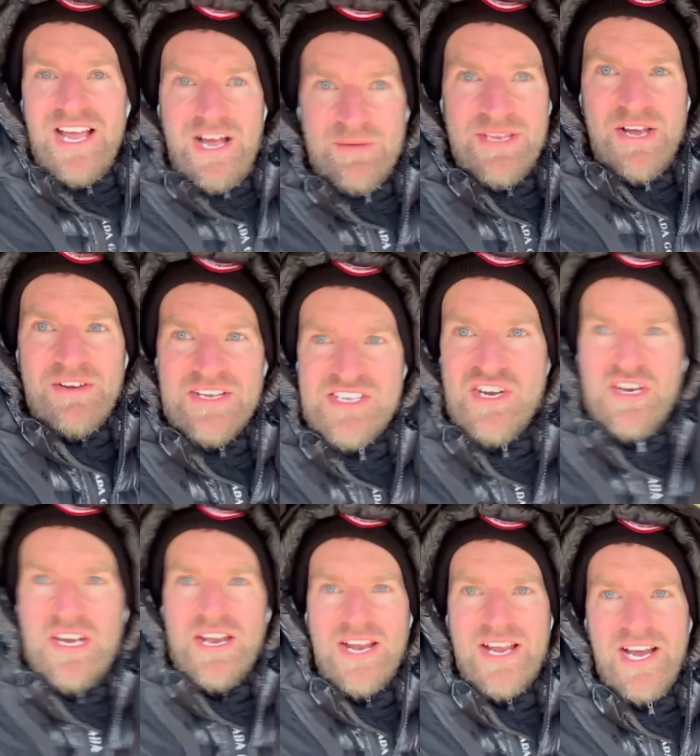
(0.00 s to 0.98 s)
I'm down at
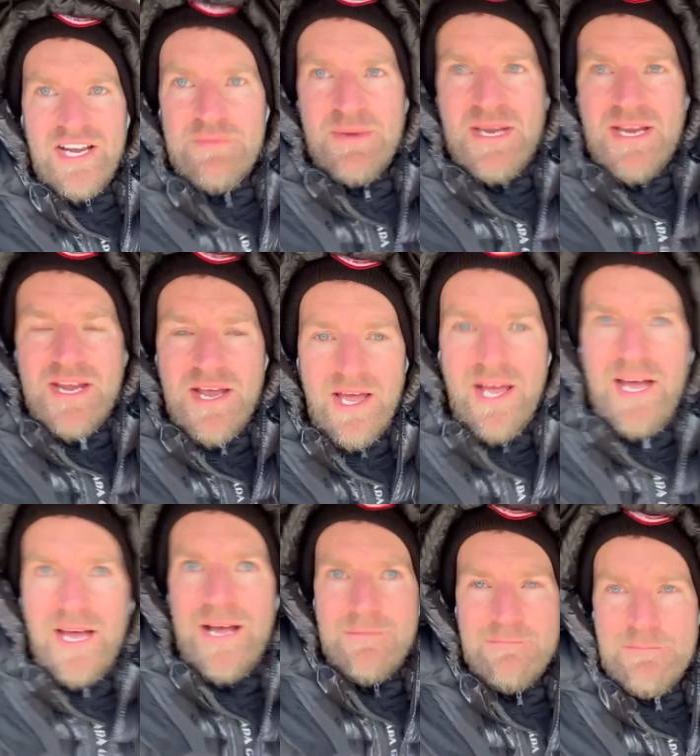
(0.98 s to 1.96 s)
Sunderland Academy.
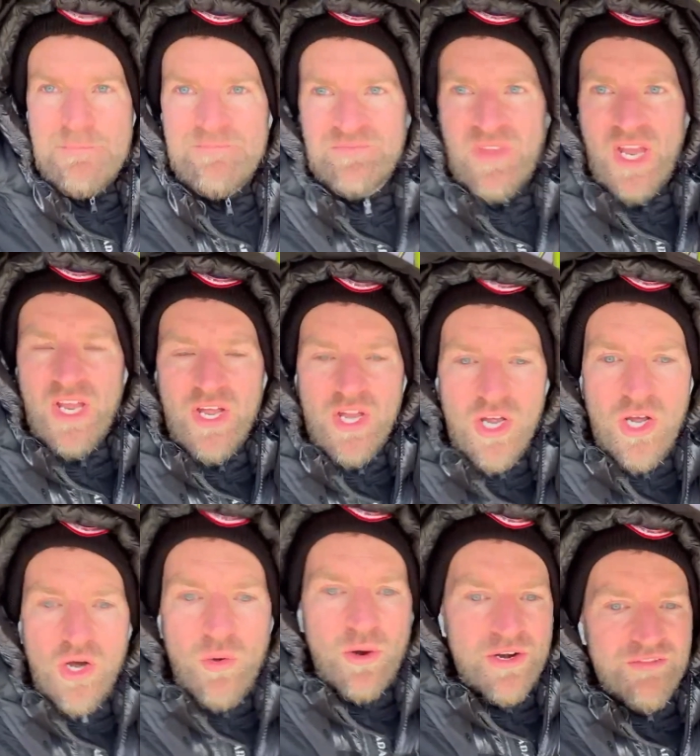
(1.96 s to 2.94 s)
One